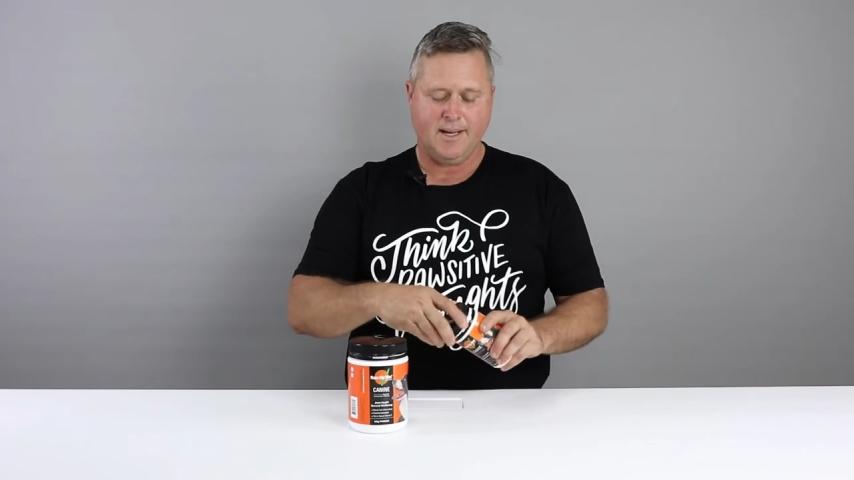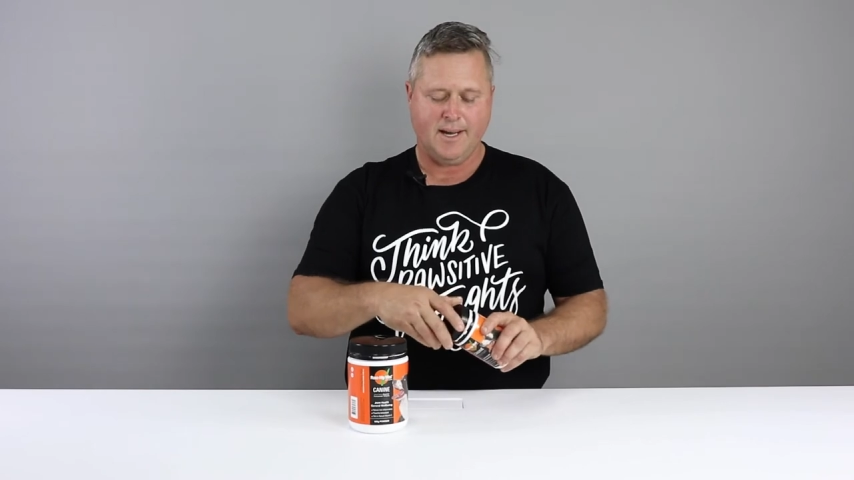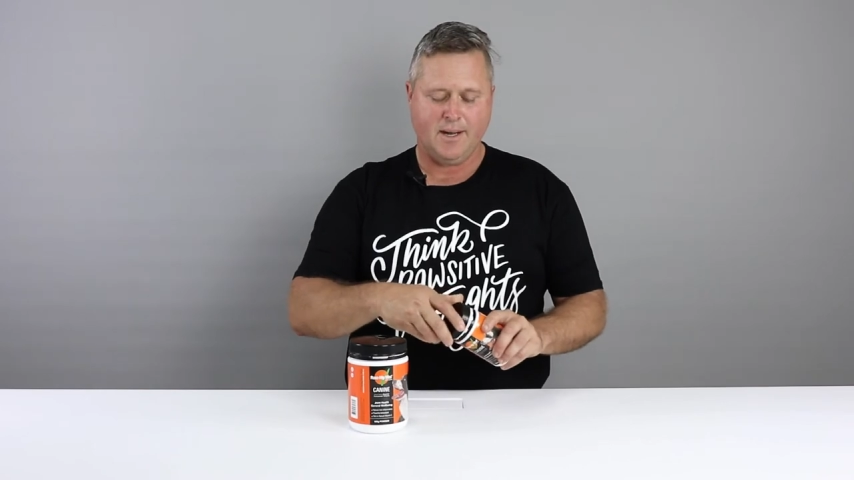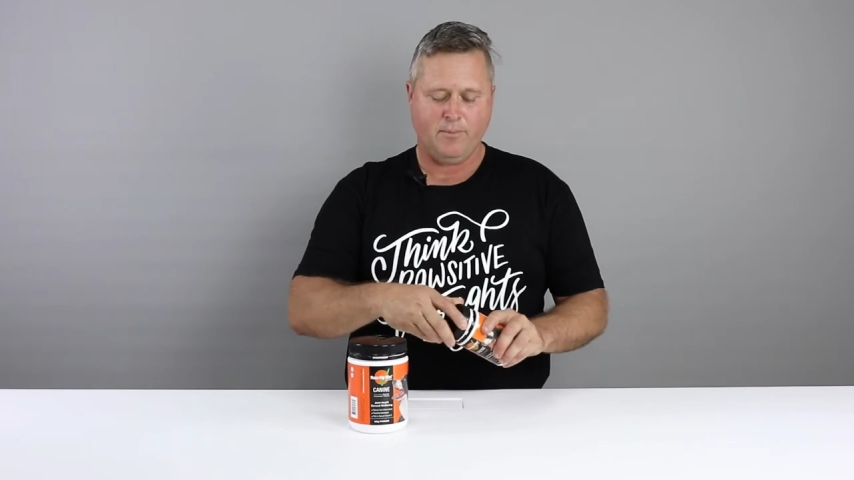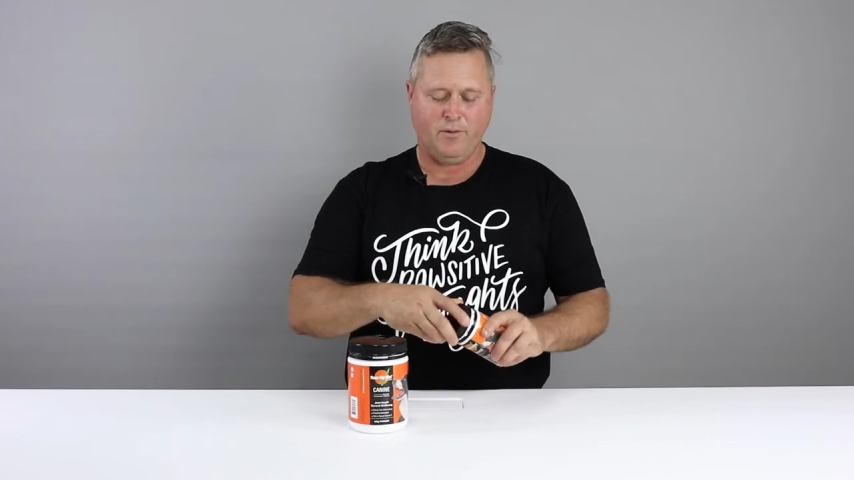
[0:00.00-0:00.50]

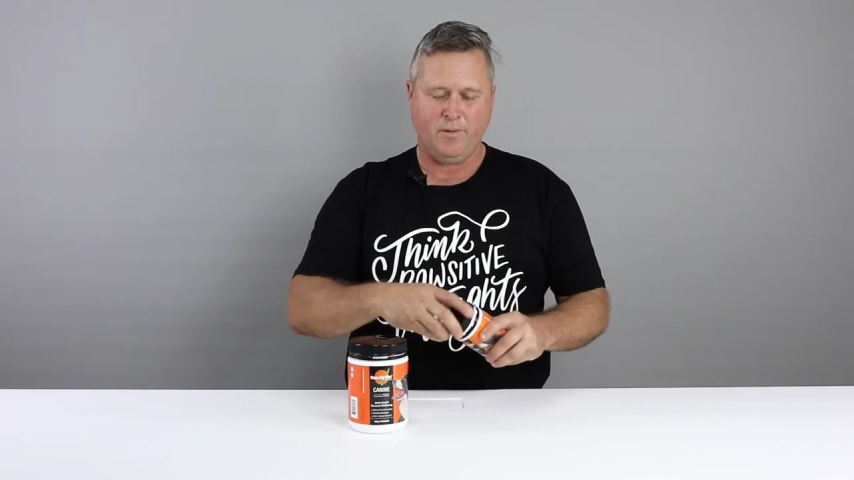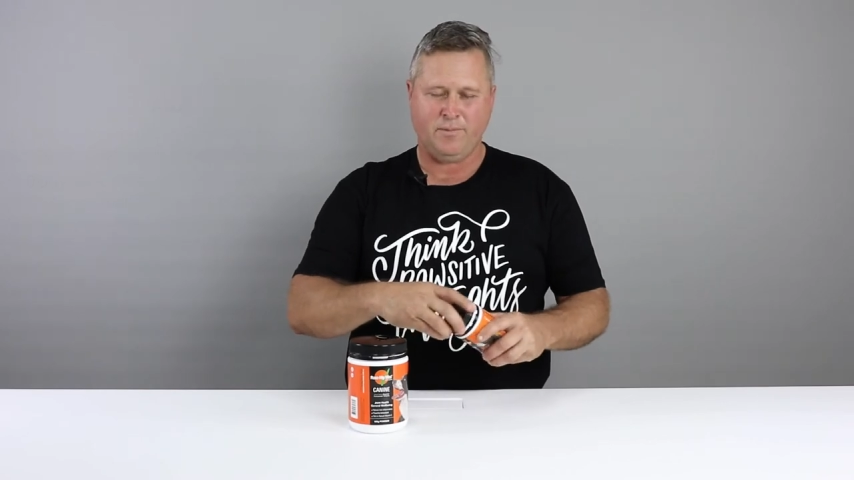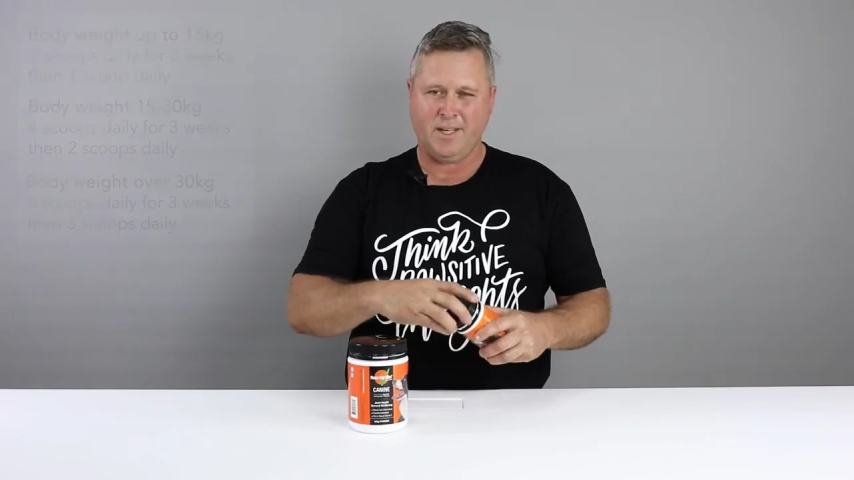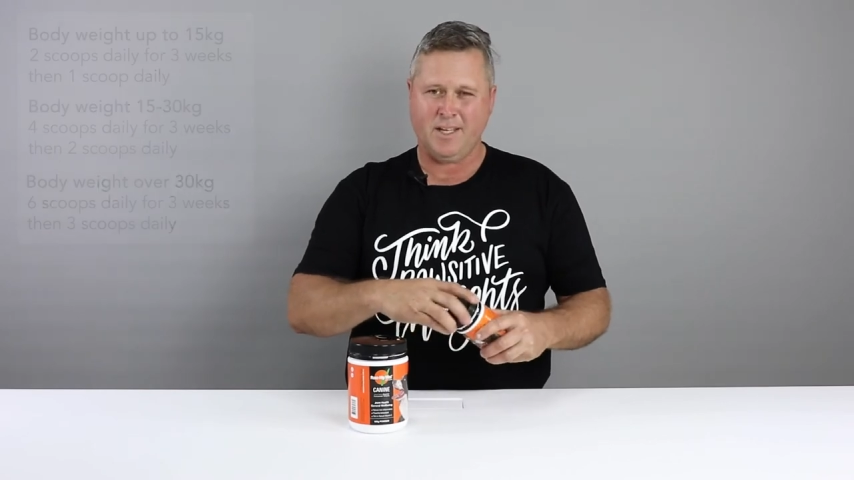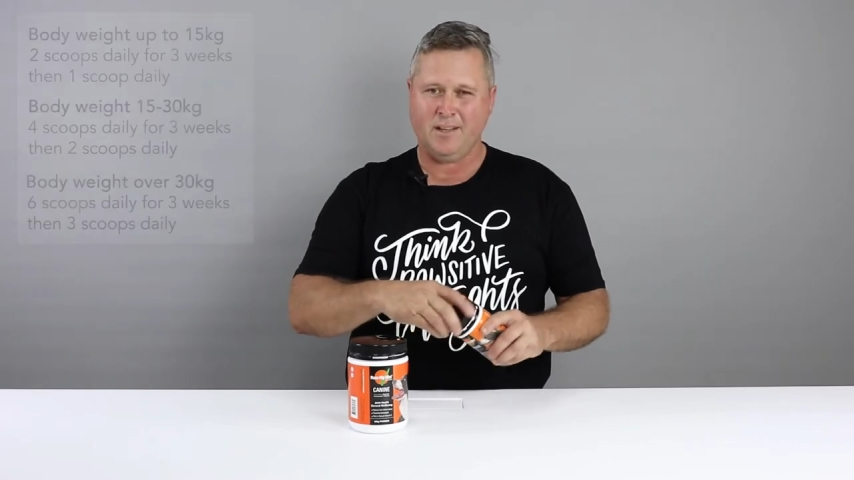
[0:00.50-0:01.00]
For a
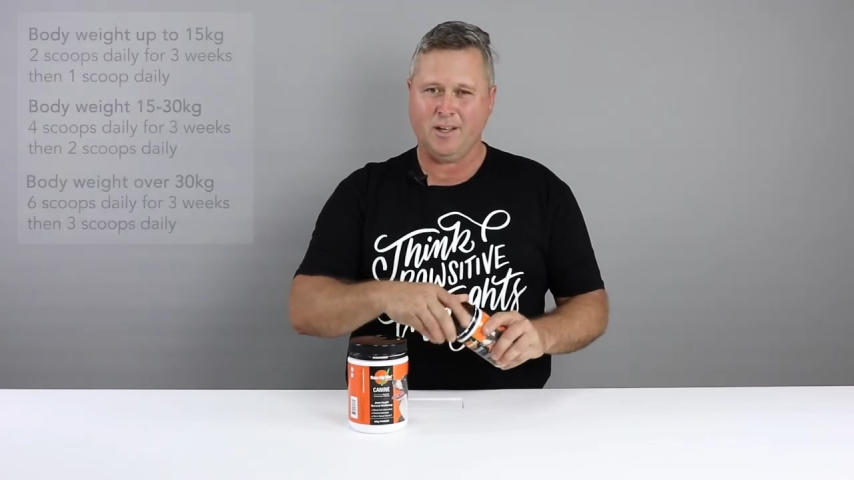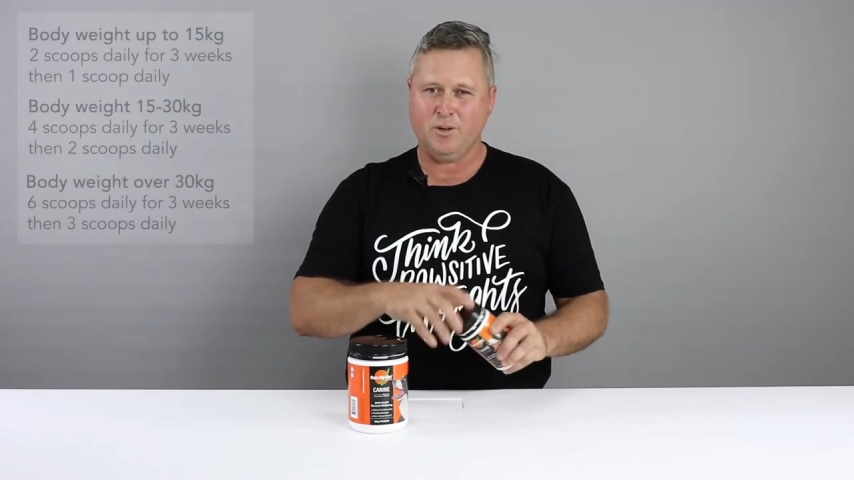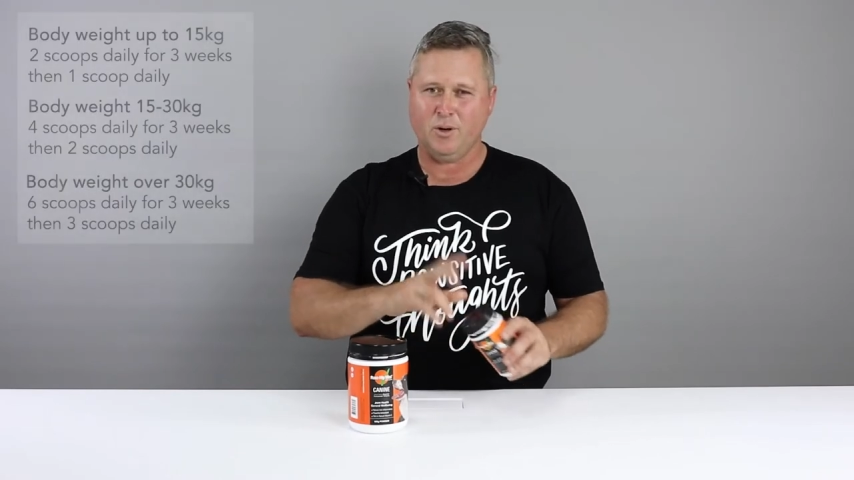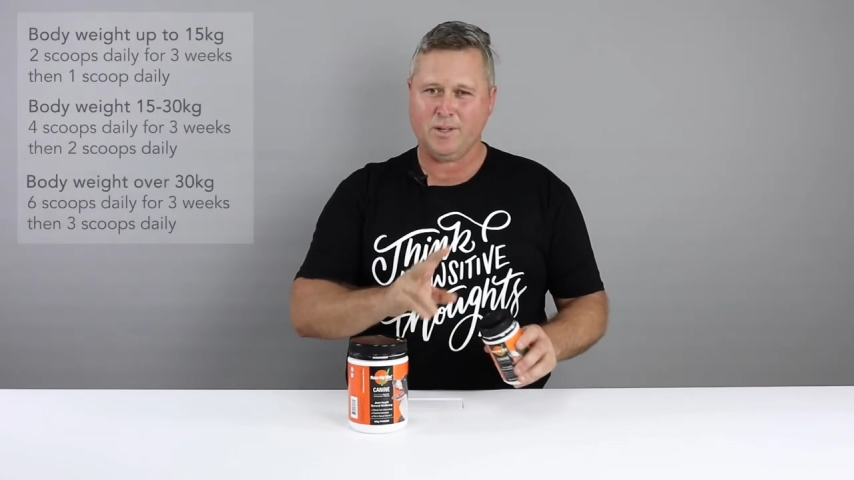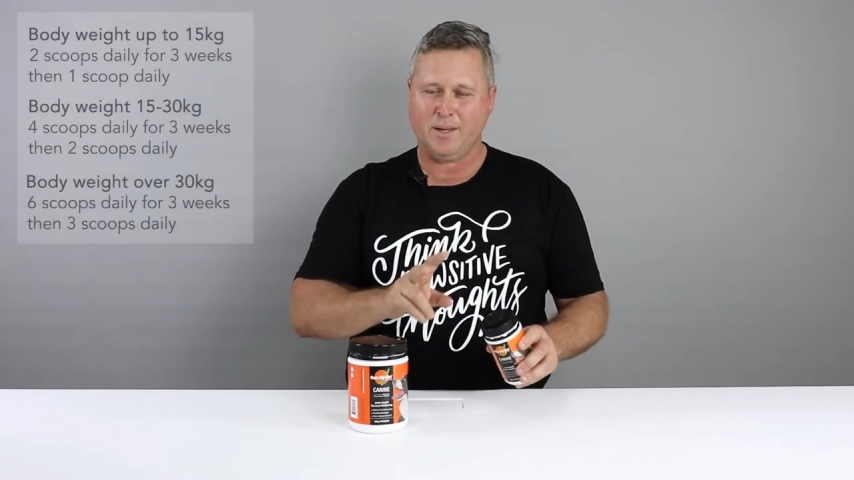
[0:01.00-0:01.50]
15 kilo dog,